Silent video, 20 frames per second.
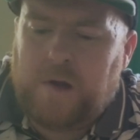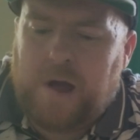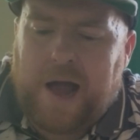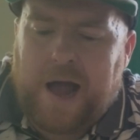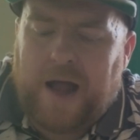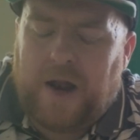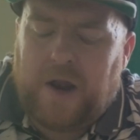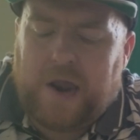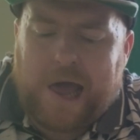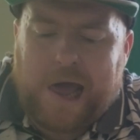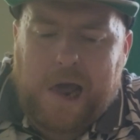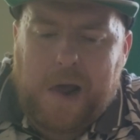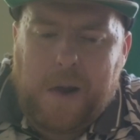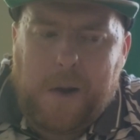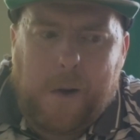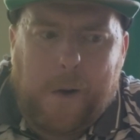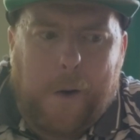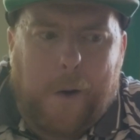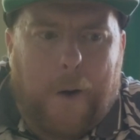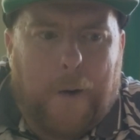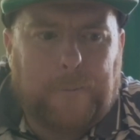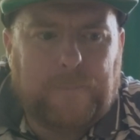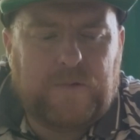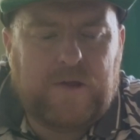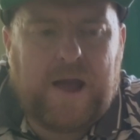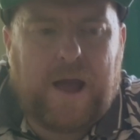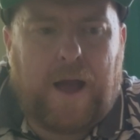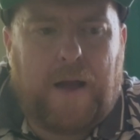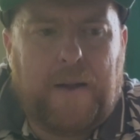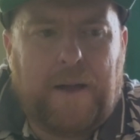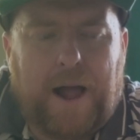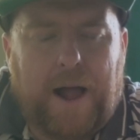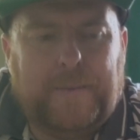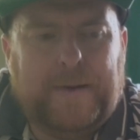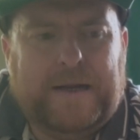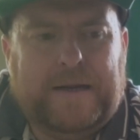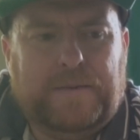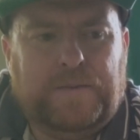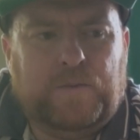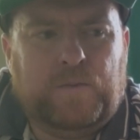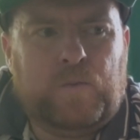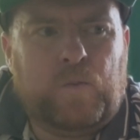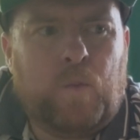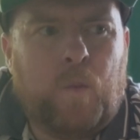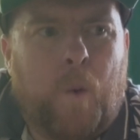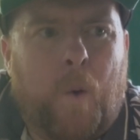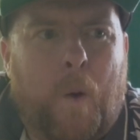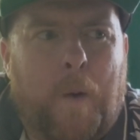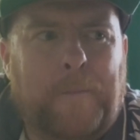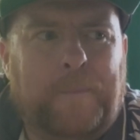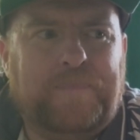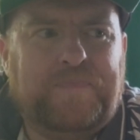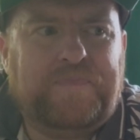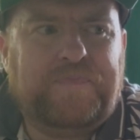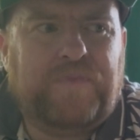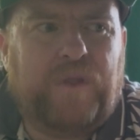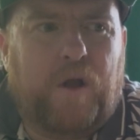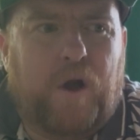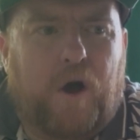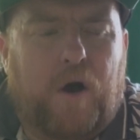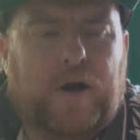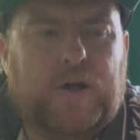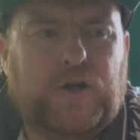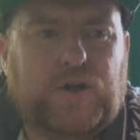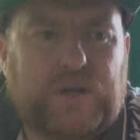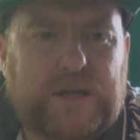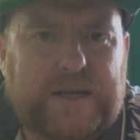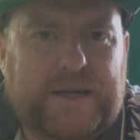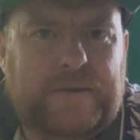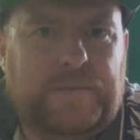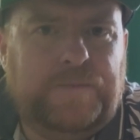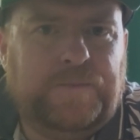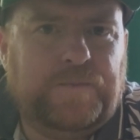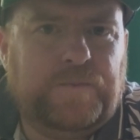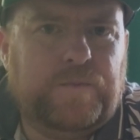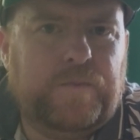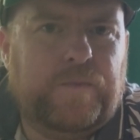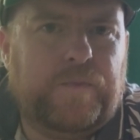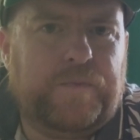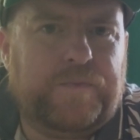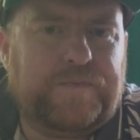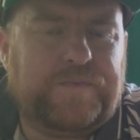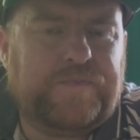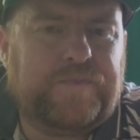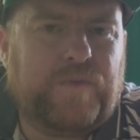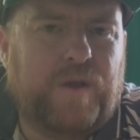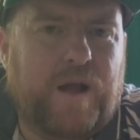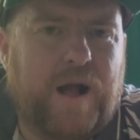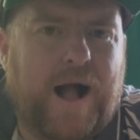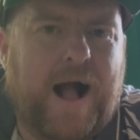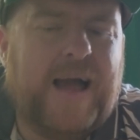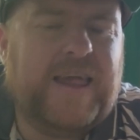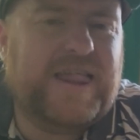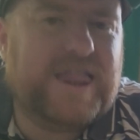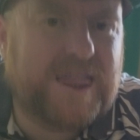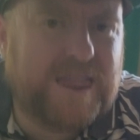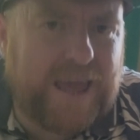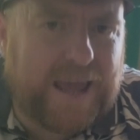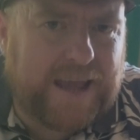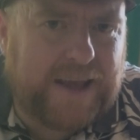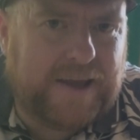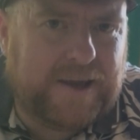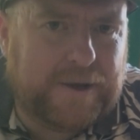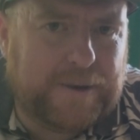And yeah, I mean, honestly, I think